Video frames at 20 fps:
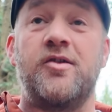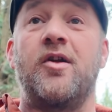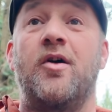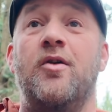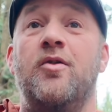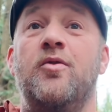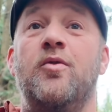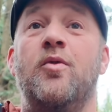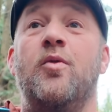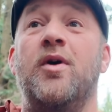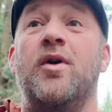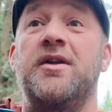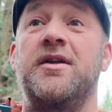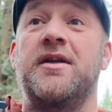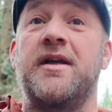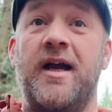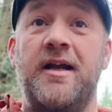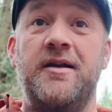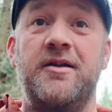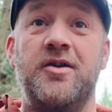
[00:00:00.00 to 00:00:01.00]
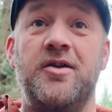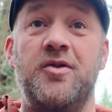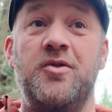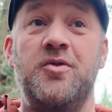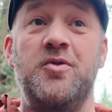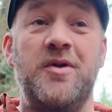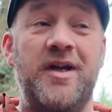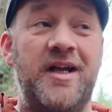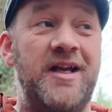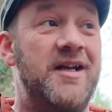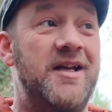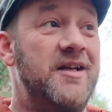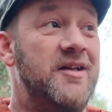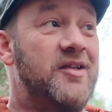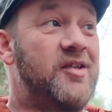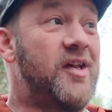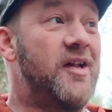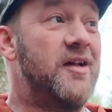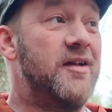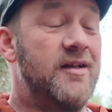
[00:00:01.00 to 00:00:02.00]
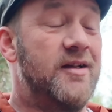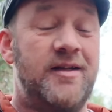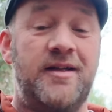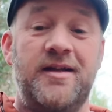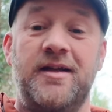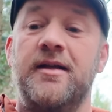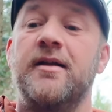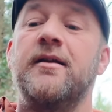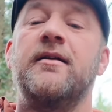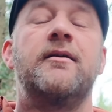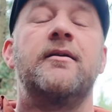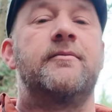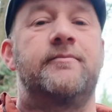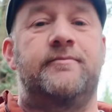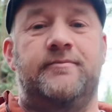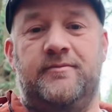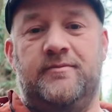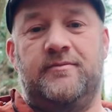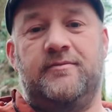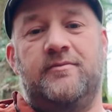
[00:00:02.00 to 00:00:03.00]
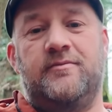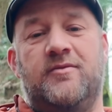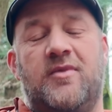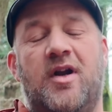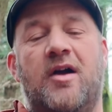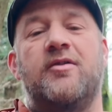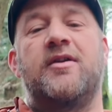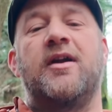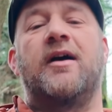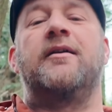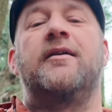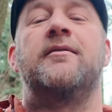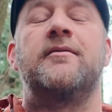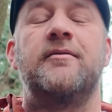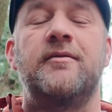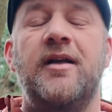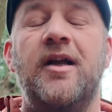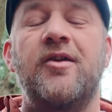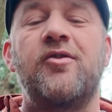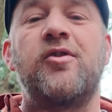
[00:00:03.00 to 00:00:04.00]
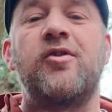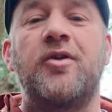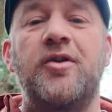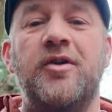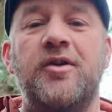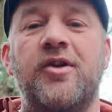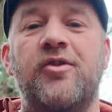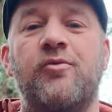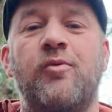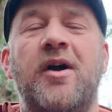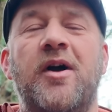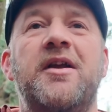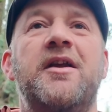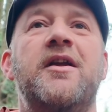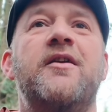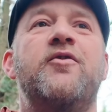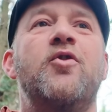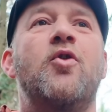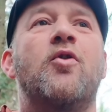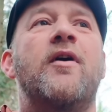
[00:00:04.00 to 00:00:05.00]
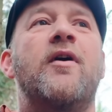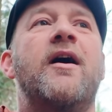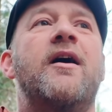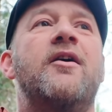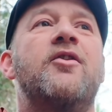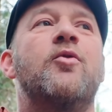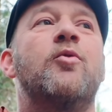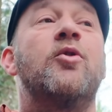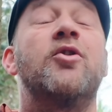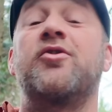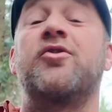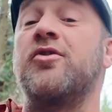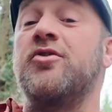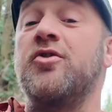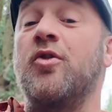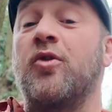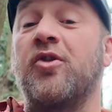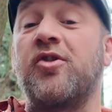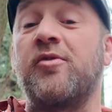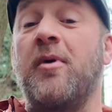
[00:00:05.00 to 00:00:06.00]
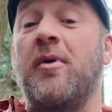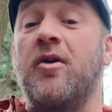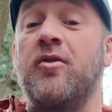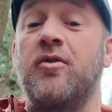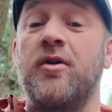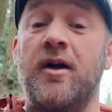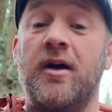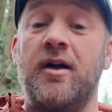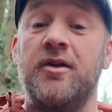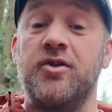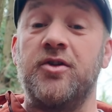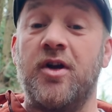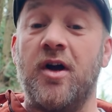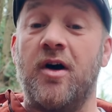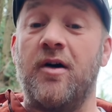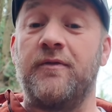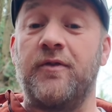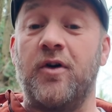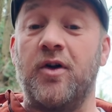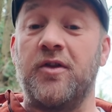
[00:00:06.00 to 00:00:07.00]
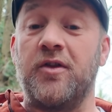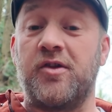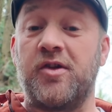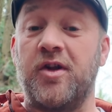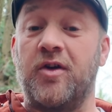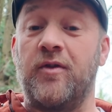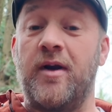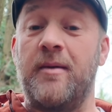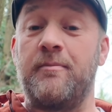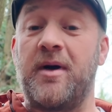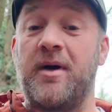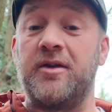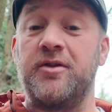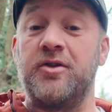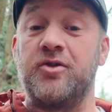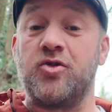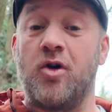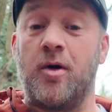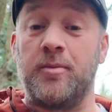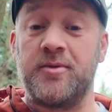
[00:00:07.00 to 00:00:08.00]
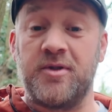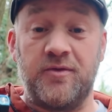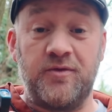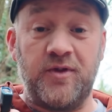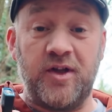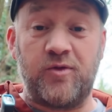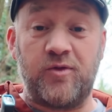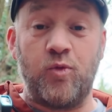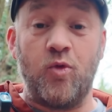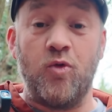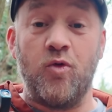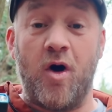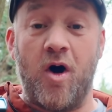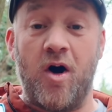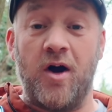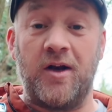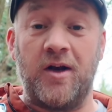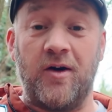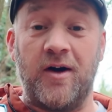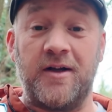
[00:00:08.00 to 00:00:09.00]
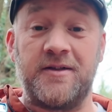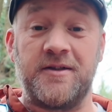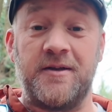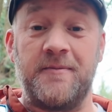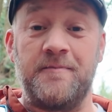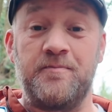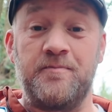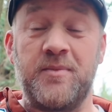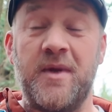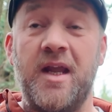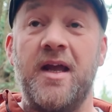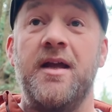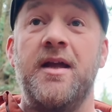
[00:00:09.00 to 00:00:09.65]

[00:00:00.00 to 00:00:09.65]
So what you can do is, okay, let's look at it this way. If you're out in the woods and you're a smoker and you can't find the cigarette butt you dropped, this will highlight it.